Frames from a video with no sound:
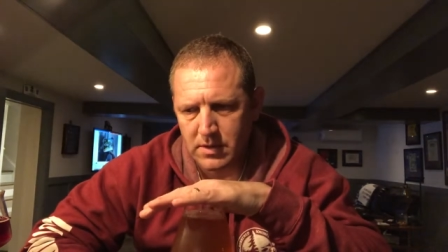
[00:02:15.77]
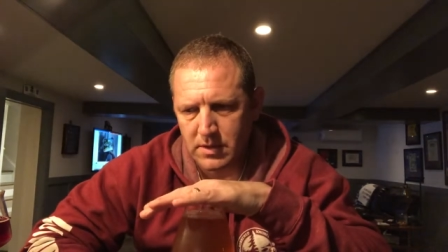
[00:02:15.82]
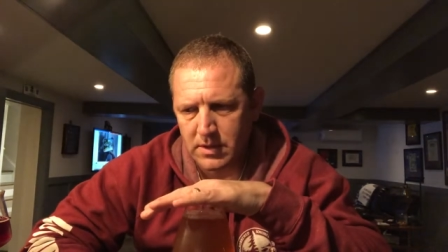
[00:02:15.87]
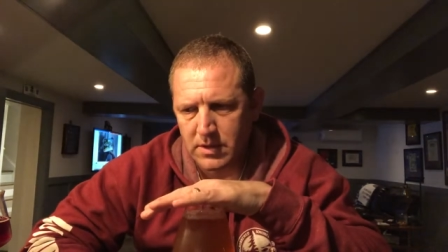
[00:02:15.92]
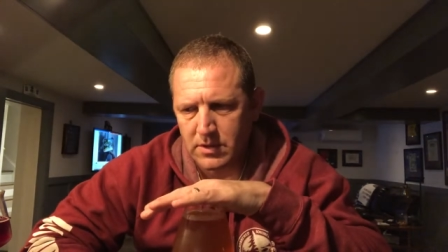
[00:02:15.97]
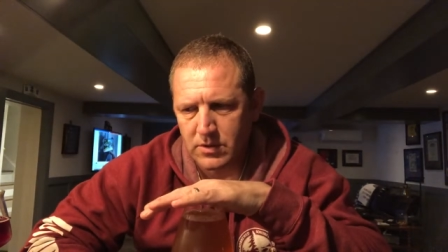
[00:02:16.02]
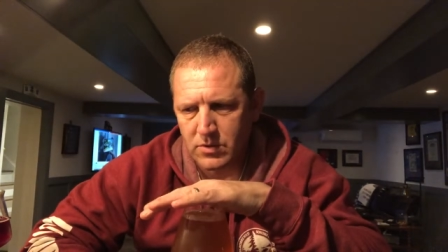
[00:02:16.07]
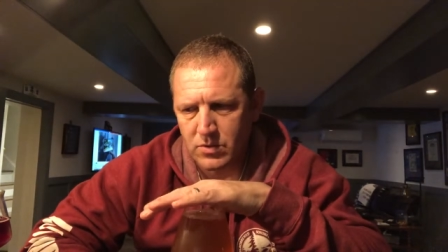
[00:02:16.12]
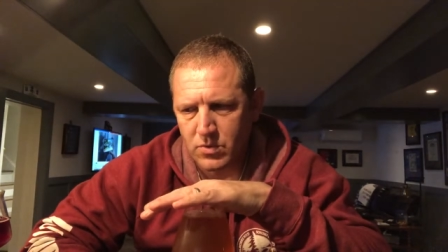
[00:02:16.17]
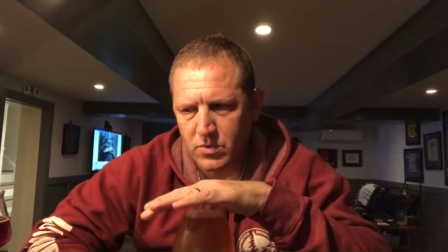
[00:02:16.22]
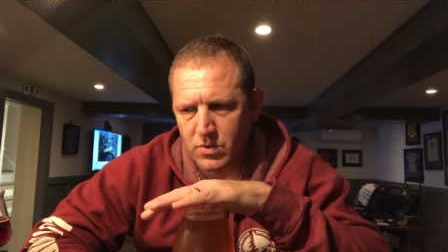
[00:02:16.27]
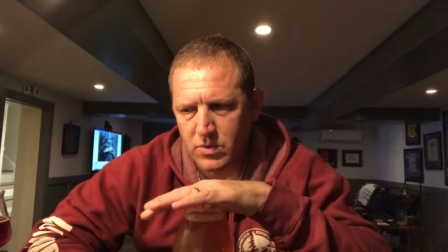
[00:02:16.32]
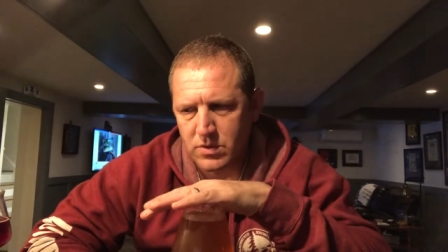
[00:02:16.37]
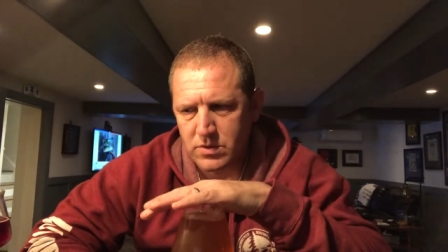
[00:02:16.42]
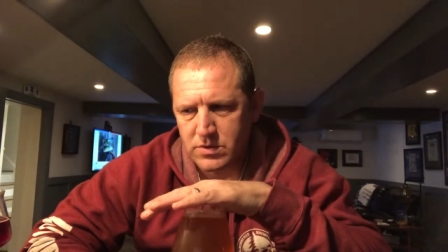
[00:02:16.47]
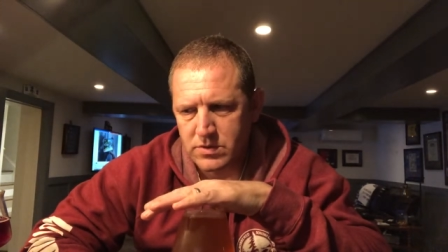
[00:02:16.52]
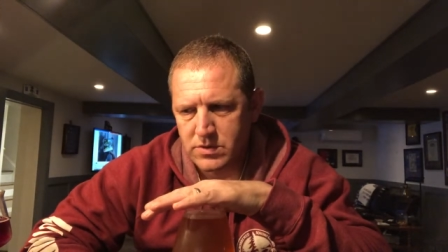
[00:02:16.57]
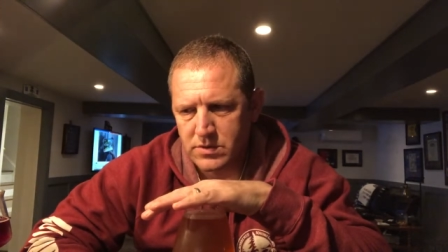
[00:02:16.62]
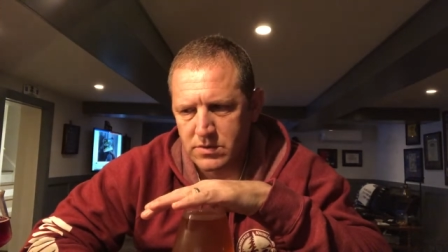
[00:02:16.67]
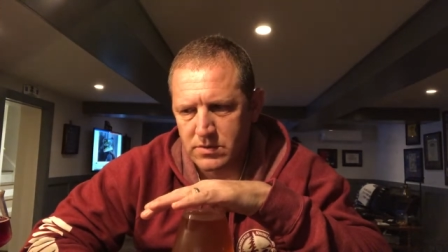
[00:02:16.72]
getting
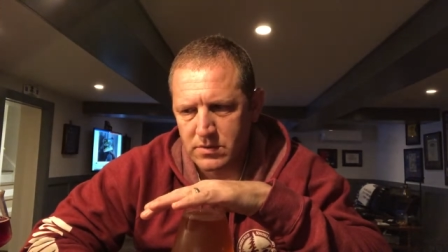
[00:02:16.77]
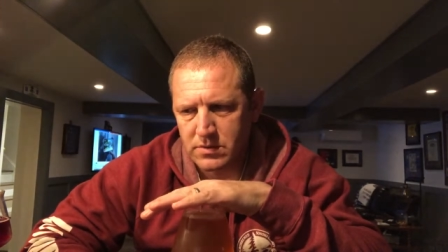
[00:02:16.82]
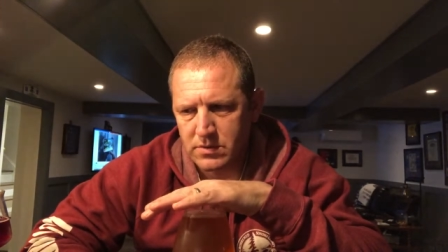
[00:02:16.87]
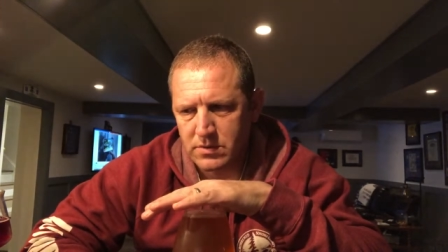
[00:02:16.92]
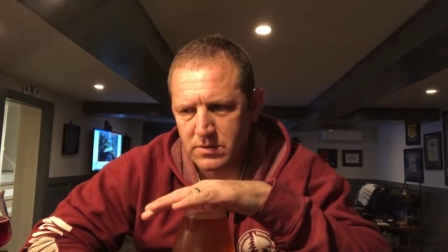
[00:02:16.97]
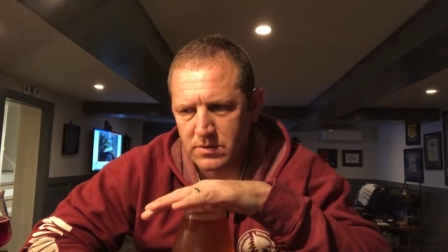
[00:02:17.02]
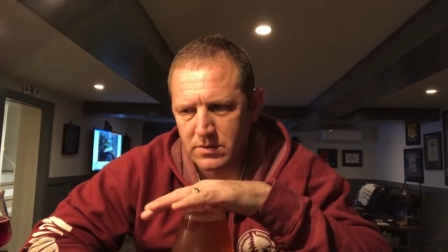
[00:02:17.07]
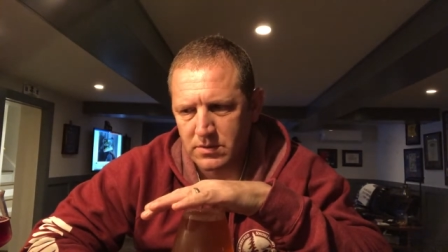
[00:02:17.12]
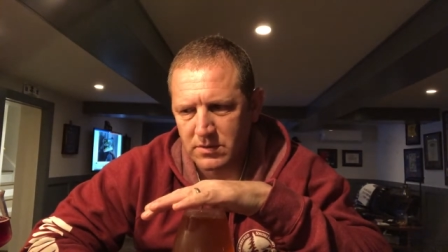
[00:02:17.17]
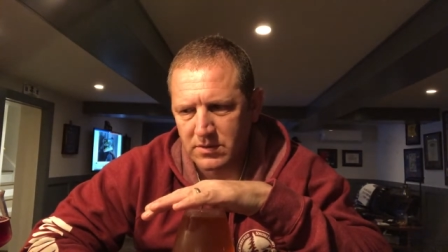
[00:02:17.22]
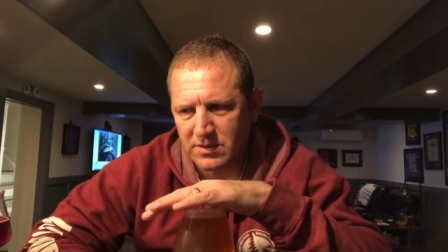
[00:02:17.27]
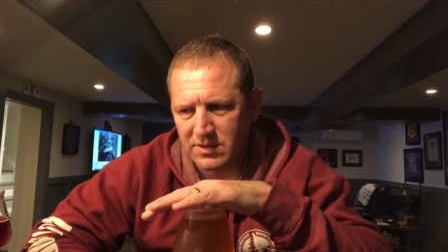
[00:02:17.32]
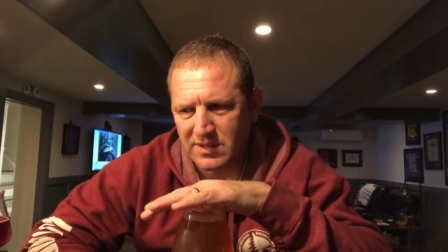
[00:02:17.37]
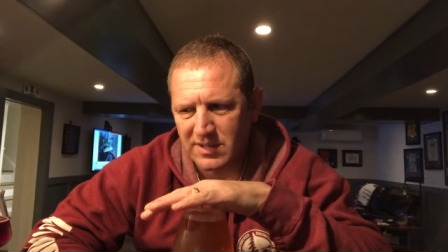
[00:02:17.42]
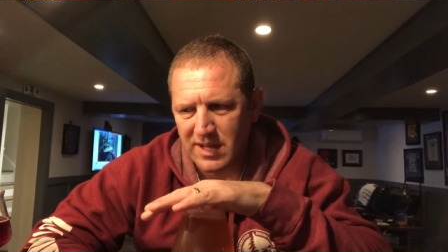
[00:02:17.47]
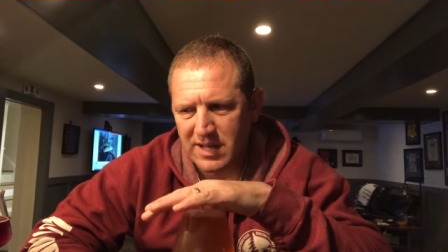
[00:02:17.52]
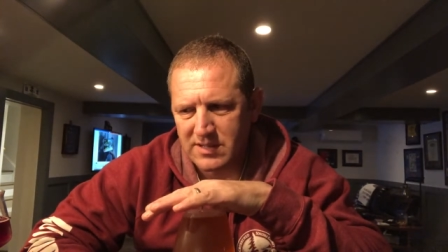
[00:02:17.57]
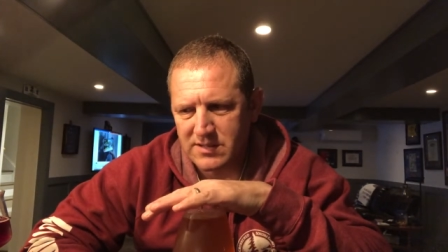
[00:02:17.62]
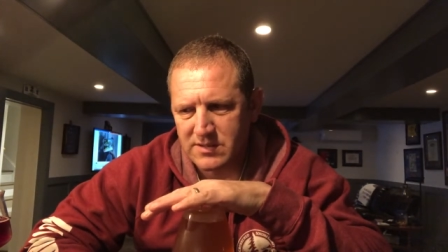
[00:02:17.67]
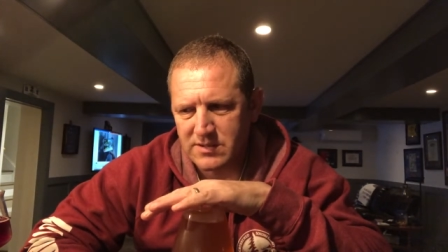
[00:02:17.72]
orange,
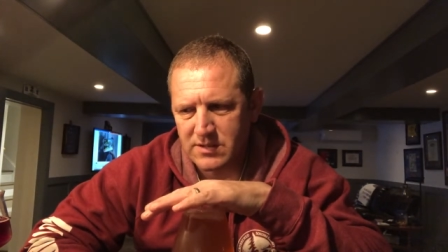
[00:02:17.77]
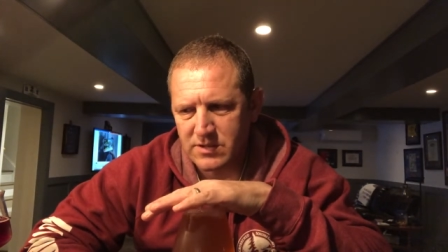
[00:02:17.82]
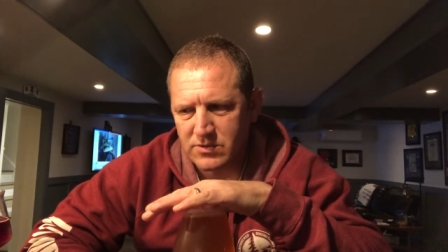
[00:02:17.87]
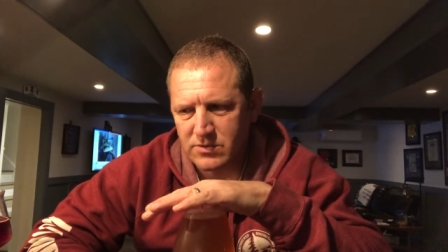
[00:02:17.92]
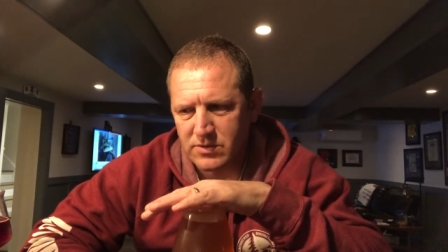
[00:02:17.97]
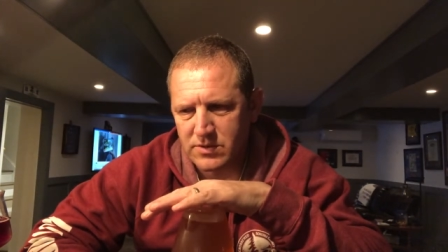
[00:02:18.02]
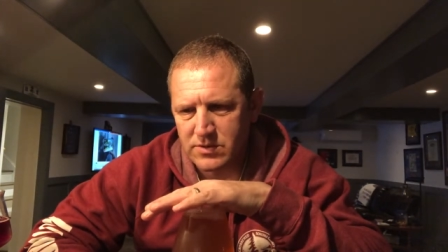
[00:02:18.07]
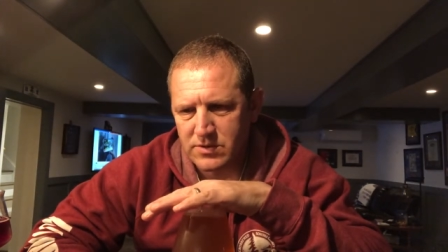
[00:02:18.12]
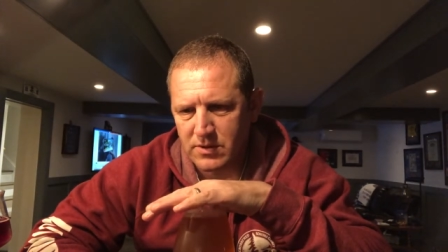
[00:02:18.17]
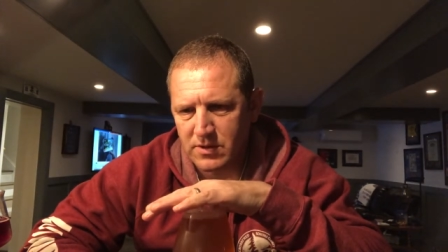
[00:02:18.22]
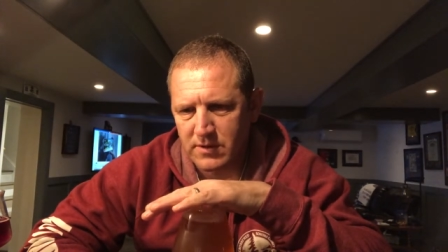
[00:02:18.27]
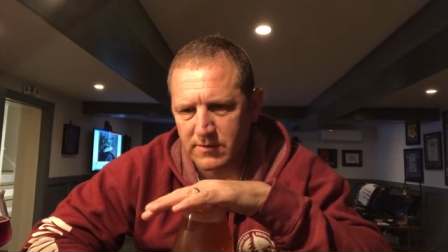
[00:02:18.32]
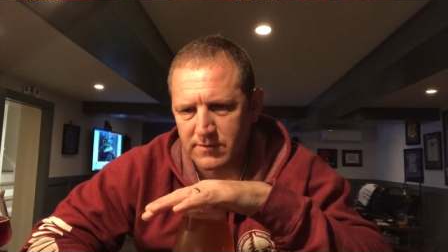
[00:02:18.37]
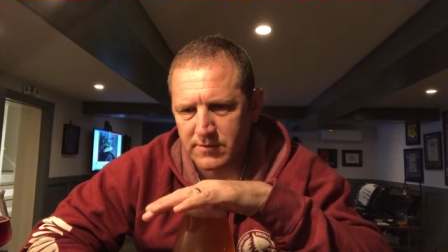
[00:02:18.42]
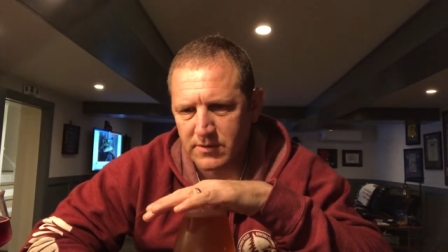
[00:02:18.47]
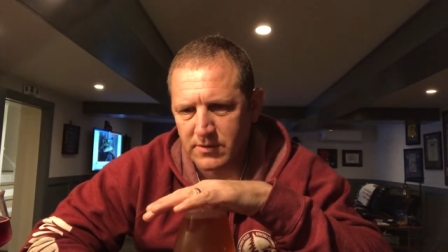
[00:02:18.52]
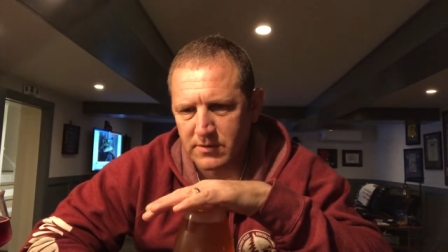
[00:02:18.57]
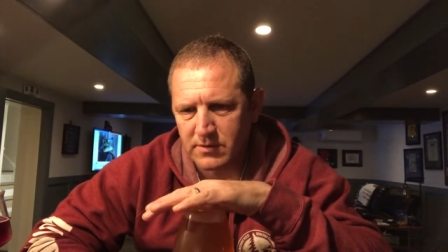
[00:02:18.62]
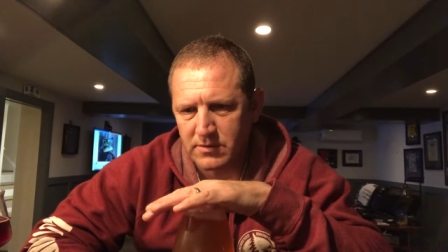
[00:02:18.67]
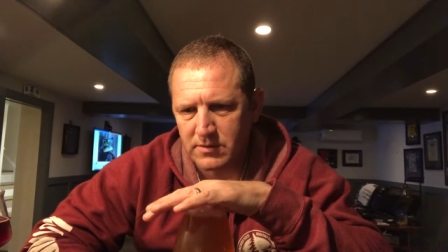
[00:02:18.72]
light citrus off
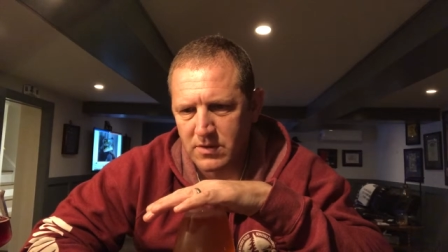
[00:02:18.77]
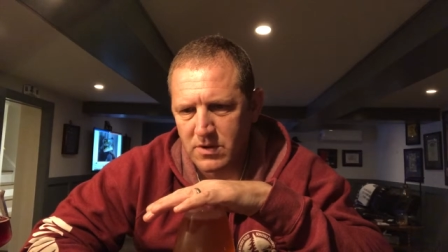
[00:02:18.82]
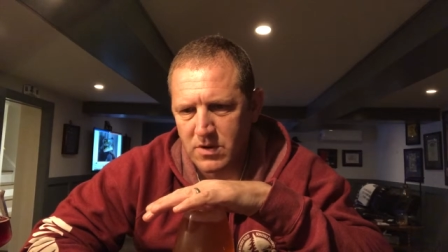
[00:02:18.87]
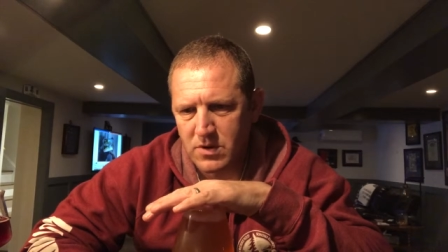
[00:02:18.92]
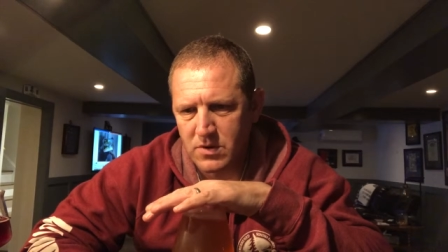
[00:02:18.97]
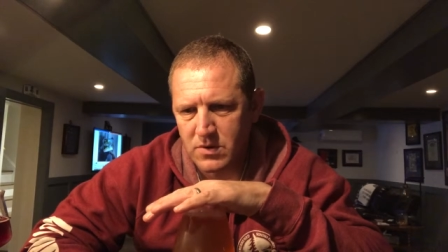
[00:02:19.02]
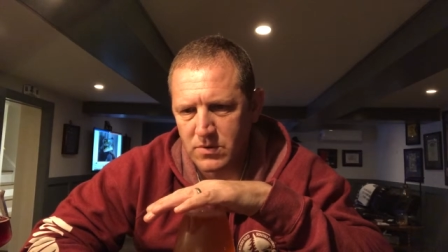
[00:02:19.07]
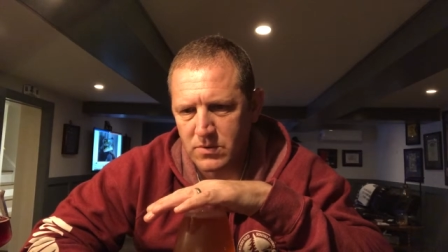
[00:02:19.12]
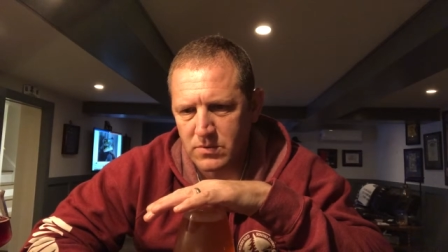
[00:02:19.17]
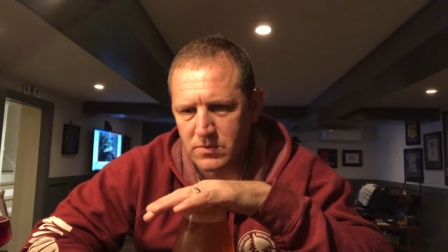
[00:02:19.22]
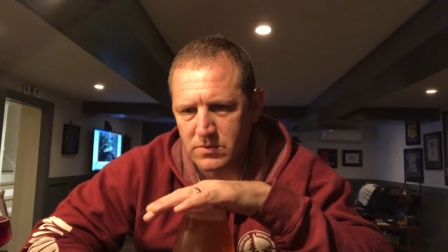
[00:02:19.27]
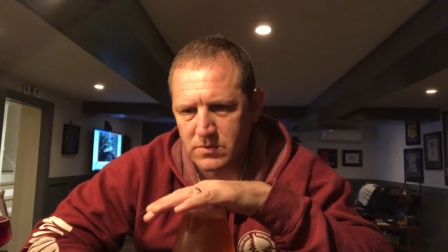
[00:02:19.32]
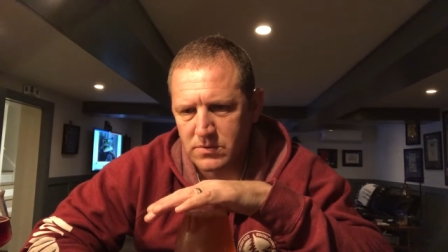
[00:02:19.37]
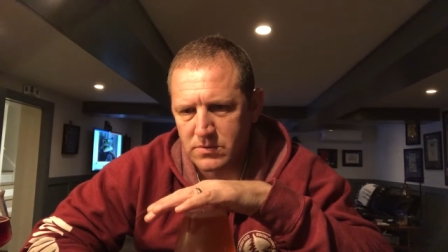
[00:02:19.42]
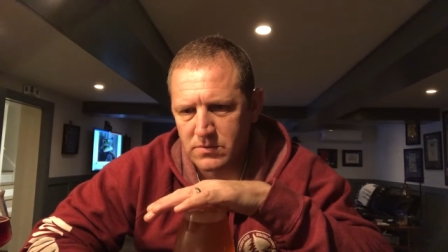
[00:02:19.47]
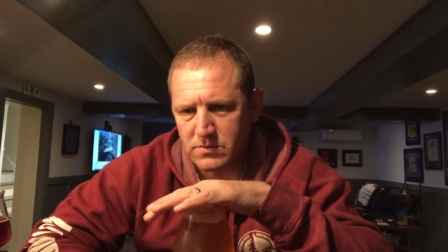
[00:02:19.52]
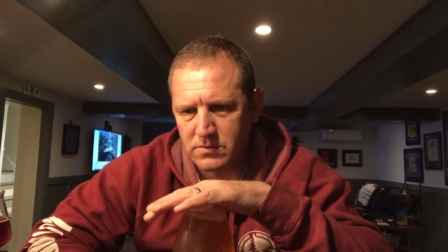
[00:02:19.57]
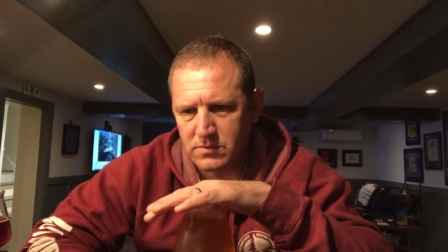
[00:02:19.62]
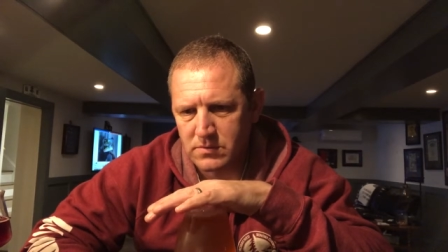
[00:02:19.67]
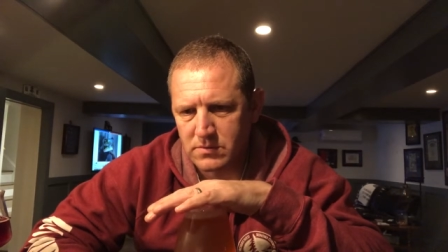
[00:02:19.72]
the nose.